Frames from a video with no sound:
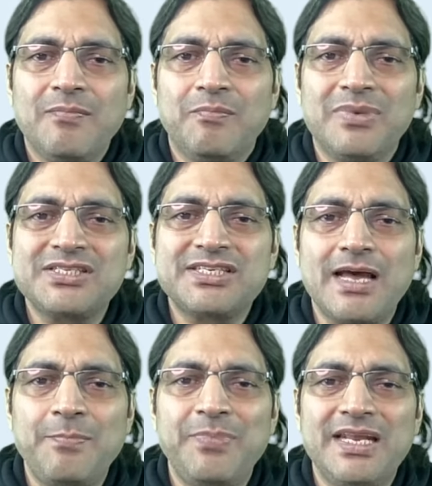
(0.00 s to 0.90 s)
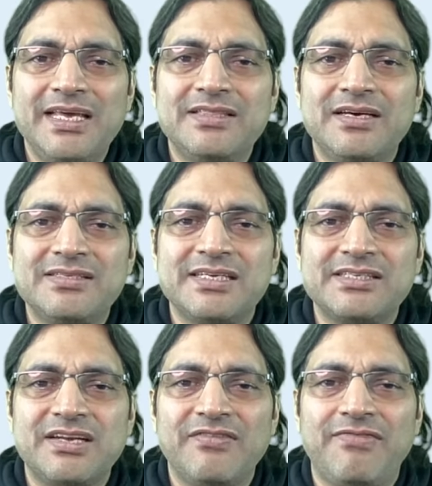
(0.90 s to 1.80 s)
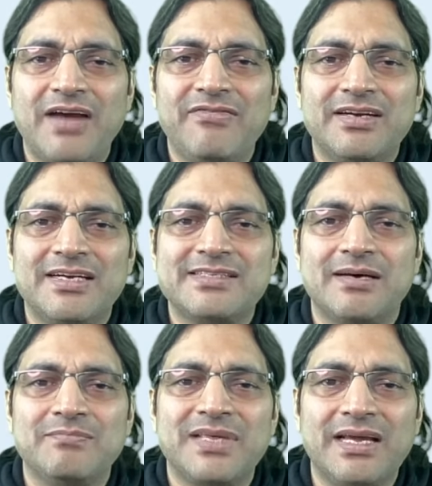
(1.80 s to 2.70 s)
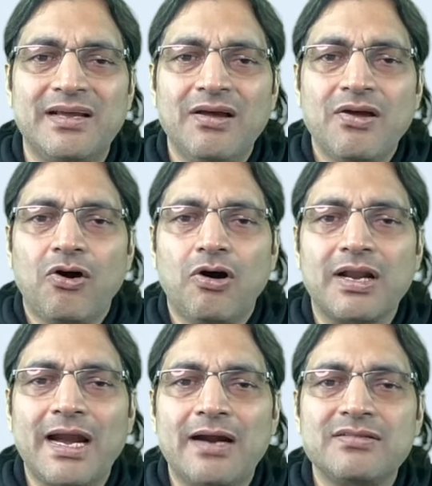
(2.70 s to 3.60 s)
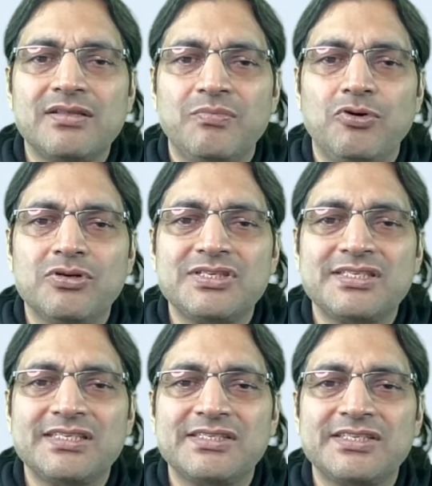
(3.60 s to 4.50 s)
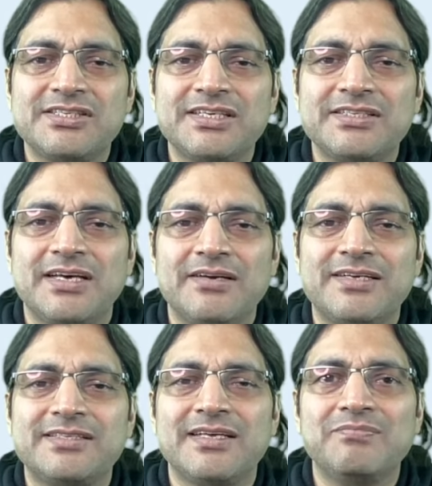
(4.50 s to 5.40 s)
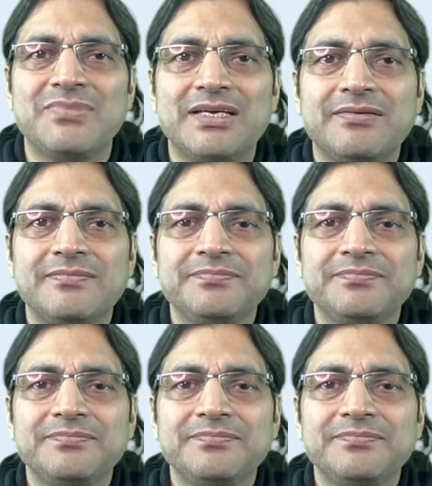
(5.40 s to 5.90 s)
must have been either 6500 something or at the most 6600 something.